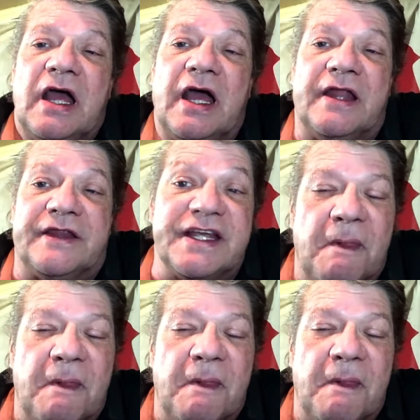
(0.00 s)
And
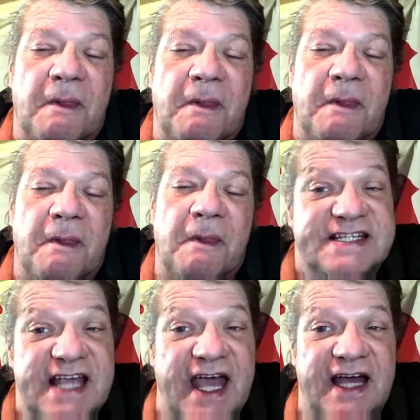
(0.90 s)
this time,
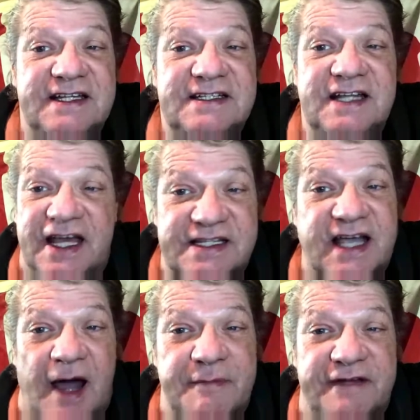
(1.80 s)
it's
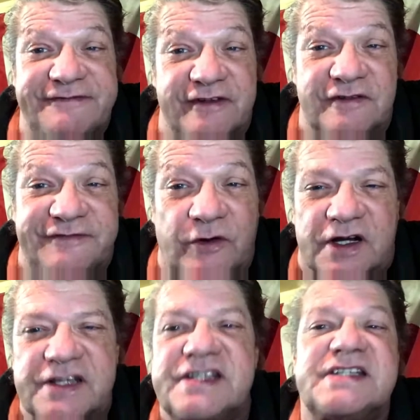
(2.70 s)
coming full
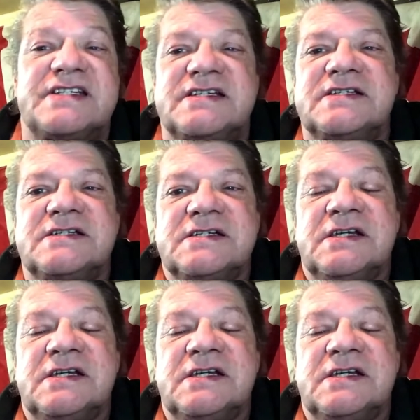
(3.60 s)
force.